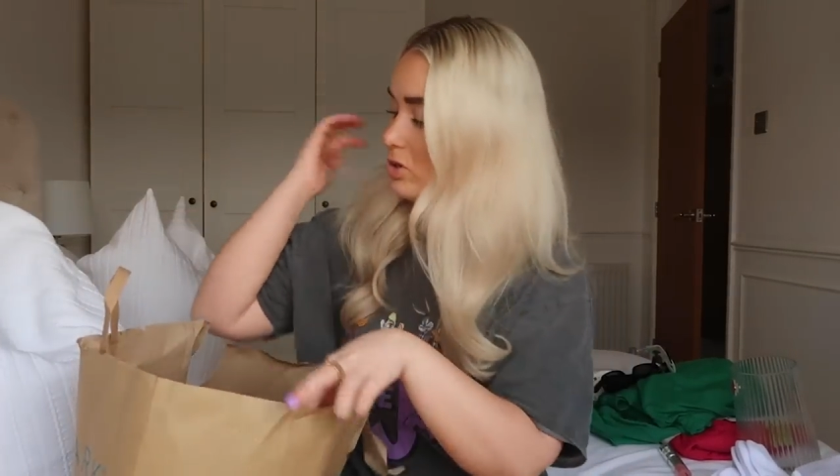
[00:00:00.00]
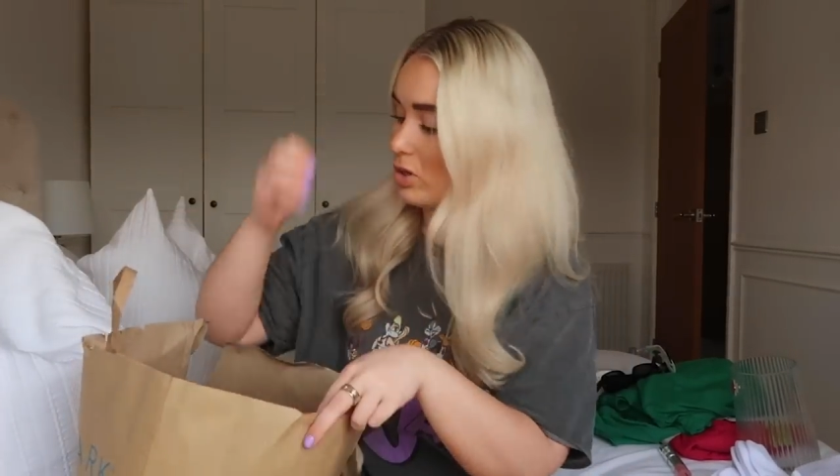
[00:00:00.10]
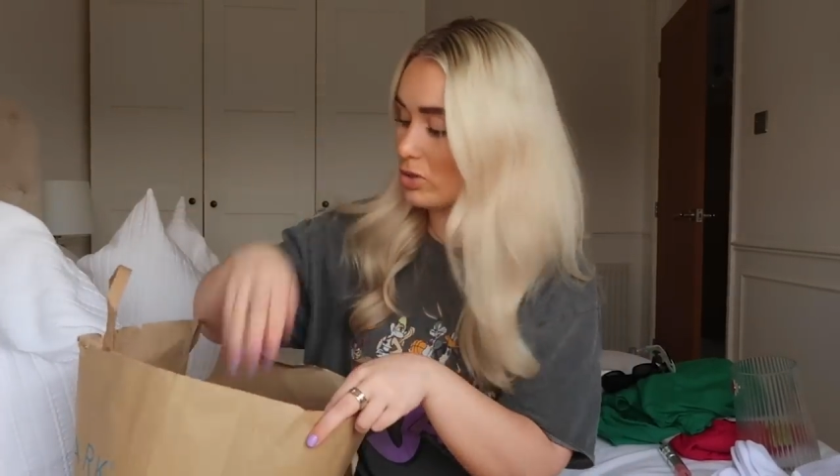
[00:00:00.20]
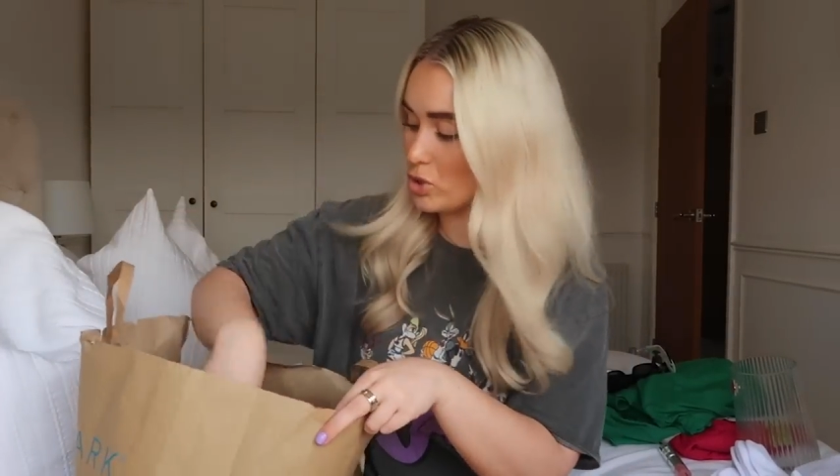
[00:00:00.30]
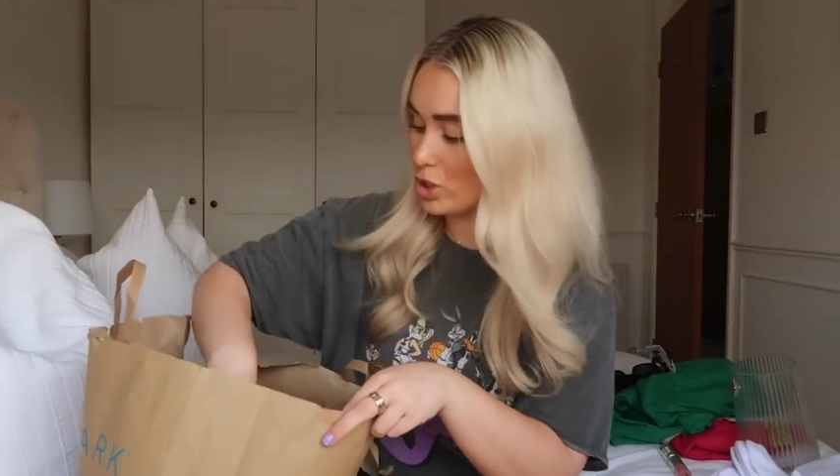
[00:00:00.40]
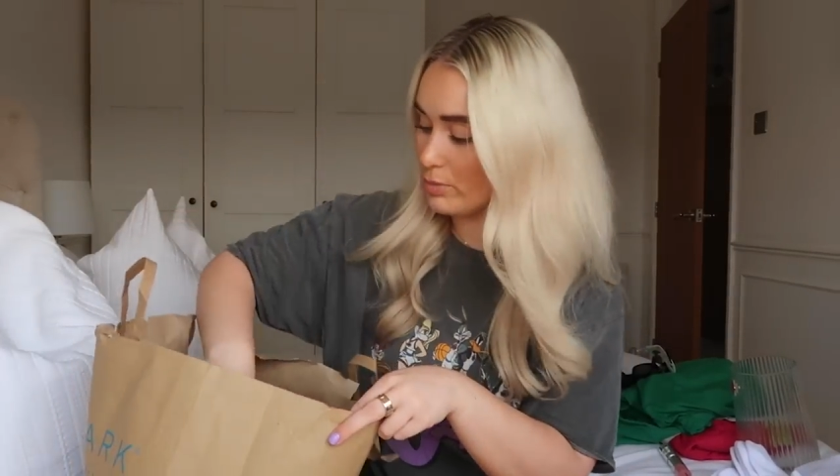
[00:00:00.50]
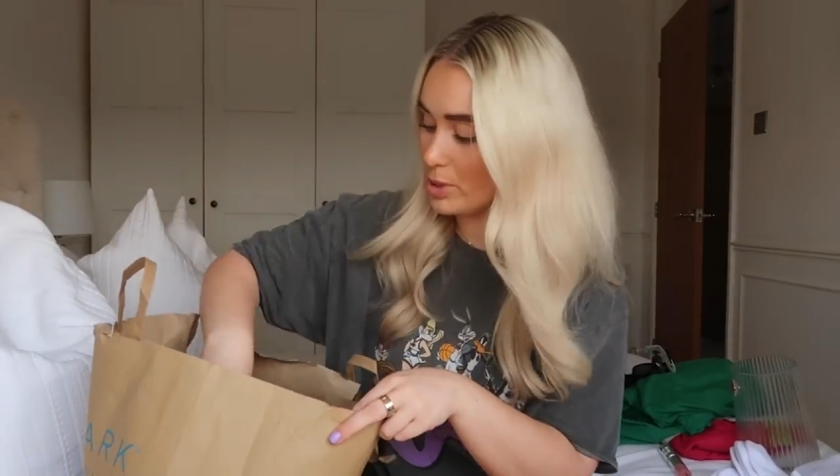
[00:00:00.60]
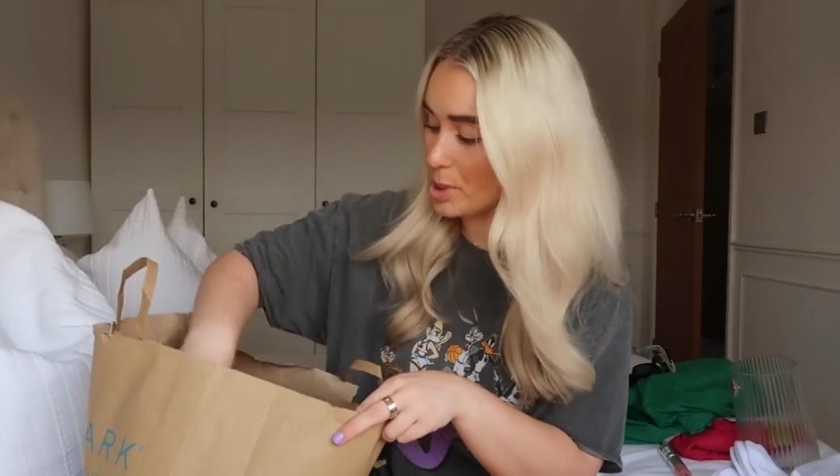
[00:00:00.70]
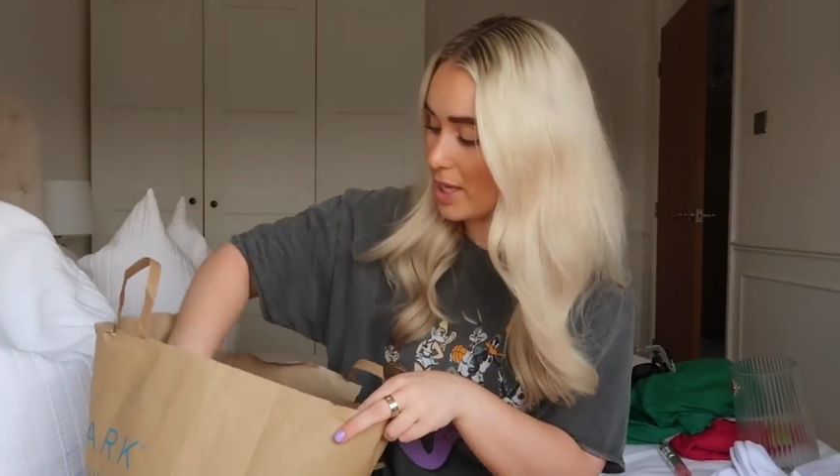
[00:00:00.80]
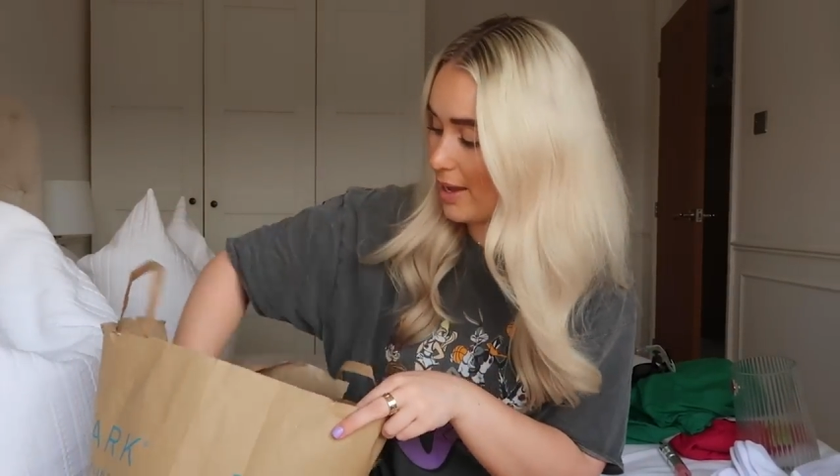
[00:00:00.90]
not got too
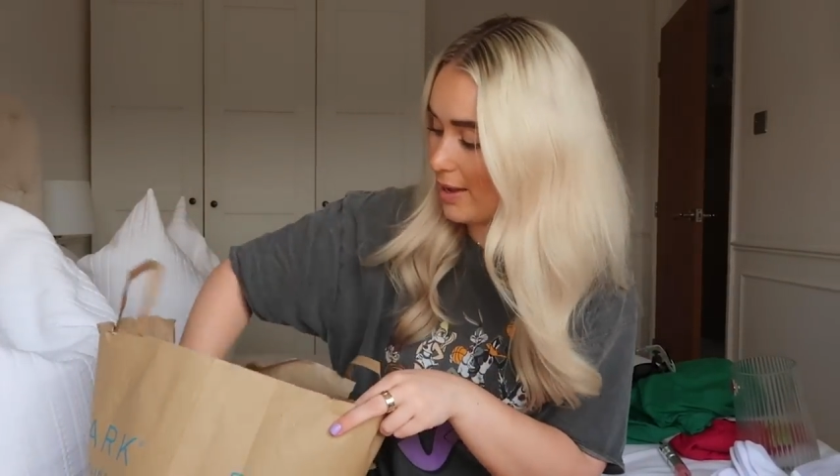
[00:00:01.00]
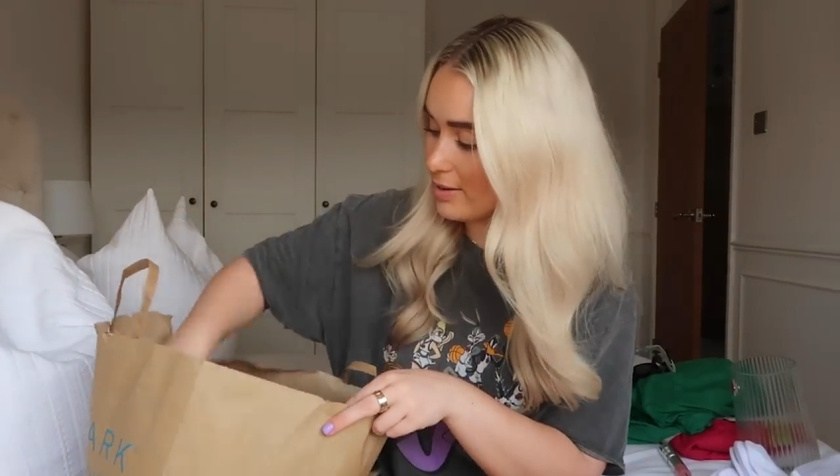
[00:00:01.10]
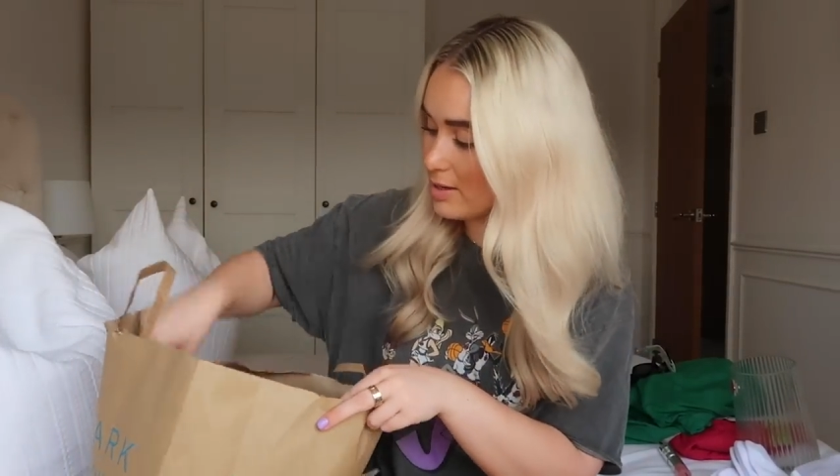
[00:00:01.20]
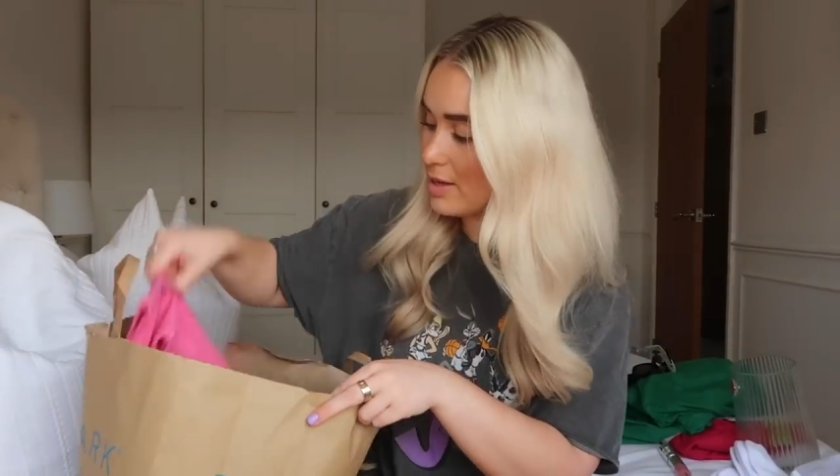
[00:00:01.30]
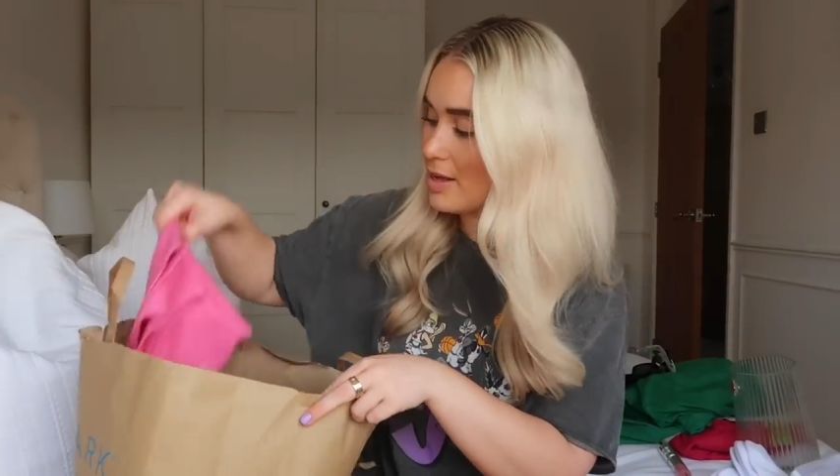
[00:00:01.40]
much in.